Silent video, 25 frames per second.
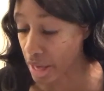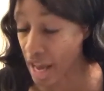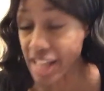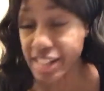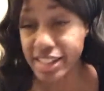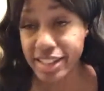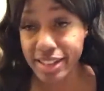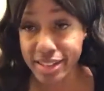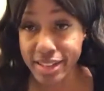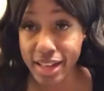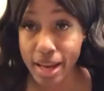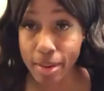I
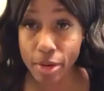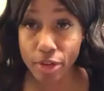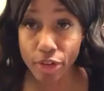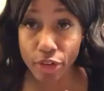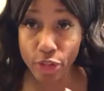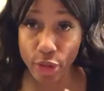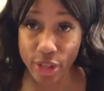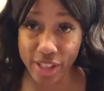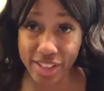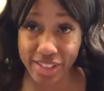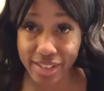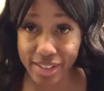set the timer for
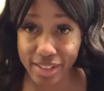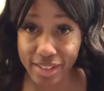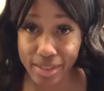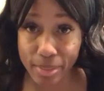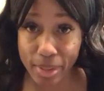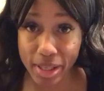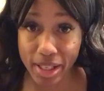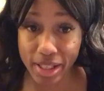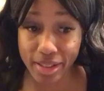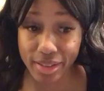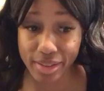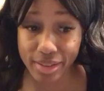36
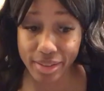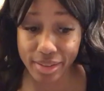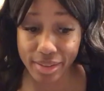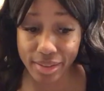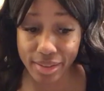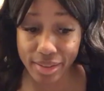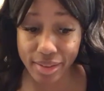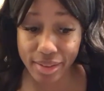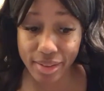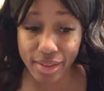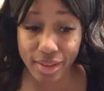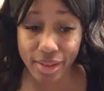minutes,
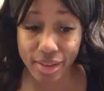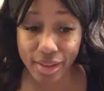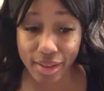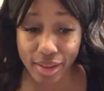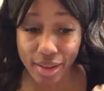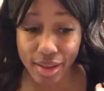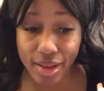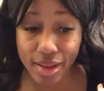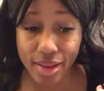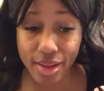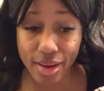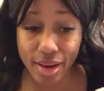
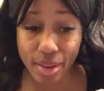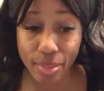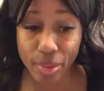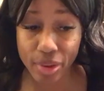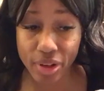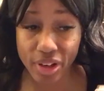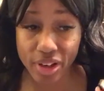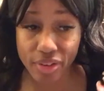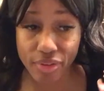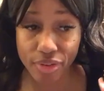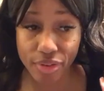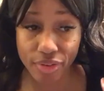and then I
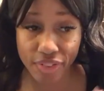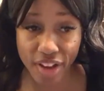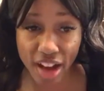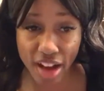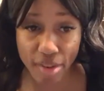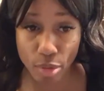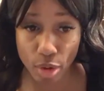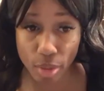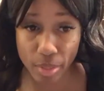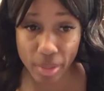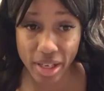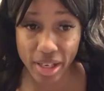put it in for
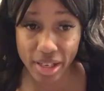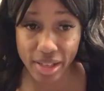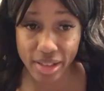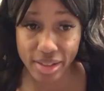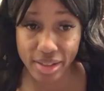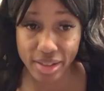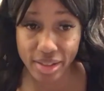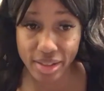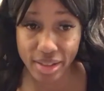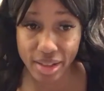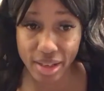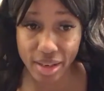5 more
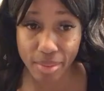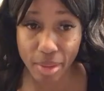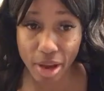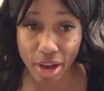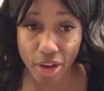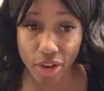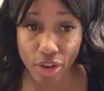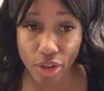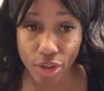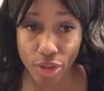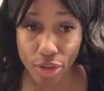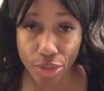minutes, and then
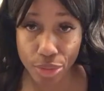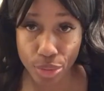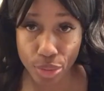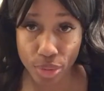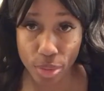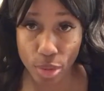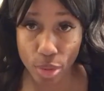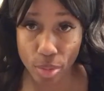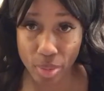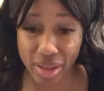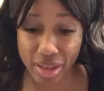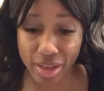about another 3
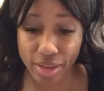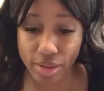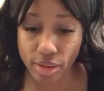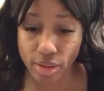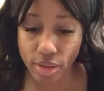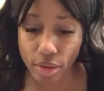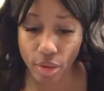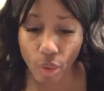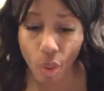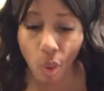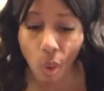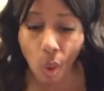more minutes.
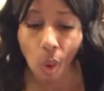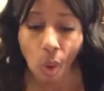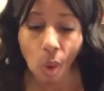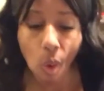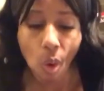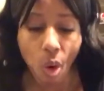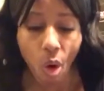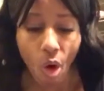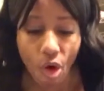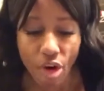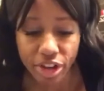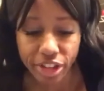So
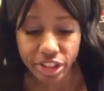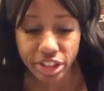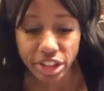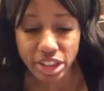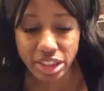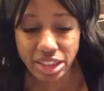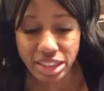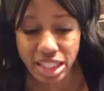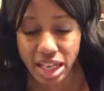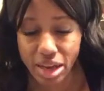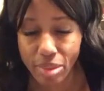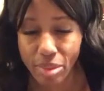
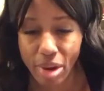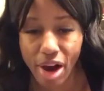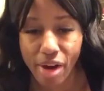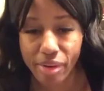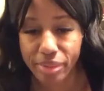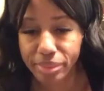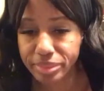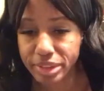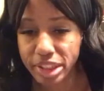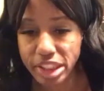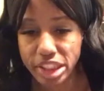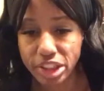I'm at
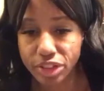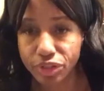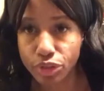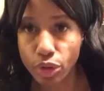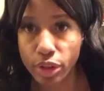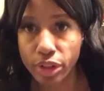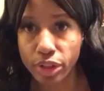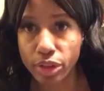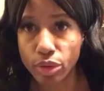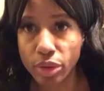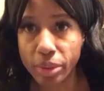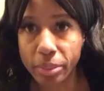about
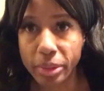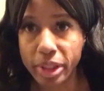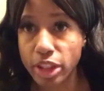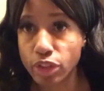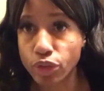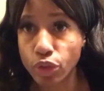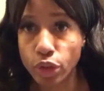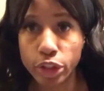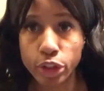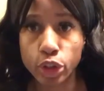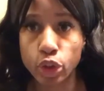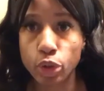43
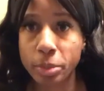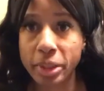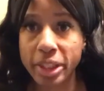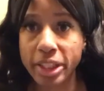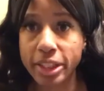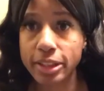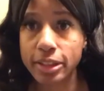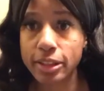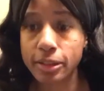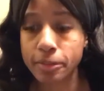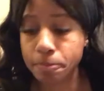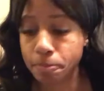minutes, 42
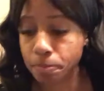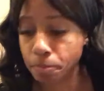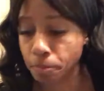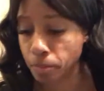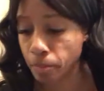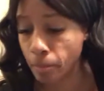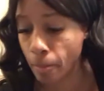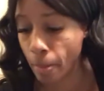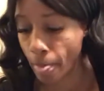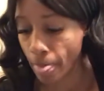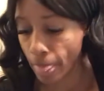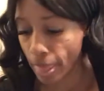minutes.
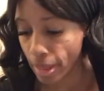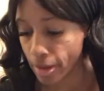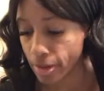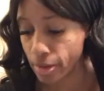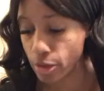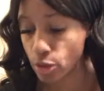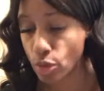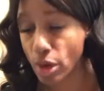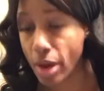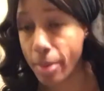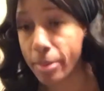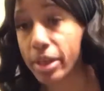And
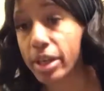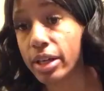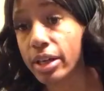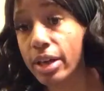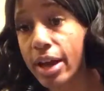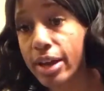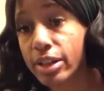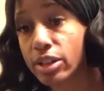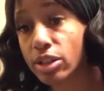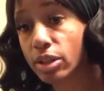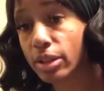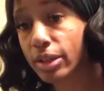this ramekin,
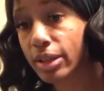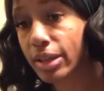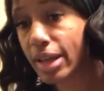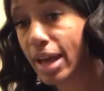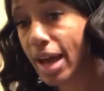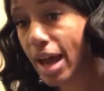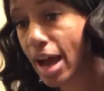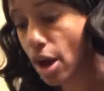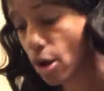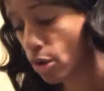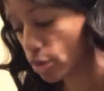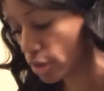I took it
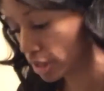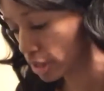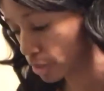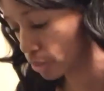out.